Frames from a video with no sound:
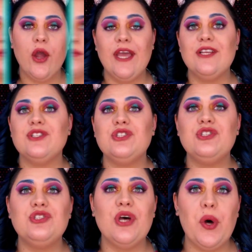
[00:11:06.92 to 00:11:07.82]
Okay,
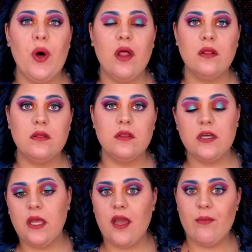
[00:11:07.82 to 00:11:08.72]
so
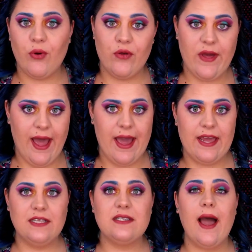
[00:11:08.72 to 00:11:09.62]
looking at both
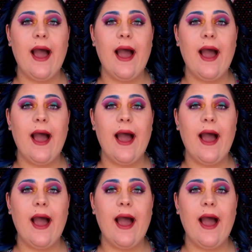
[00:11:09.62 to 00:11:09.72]
eyes,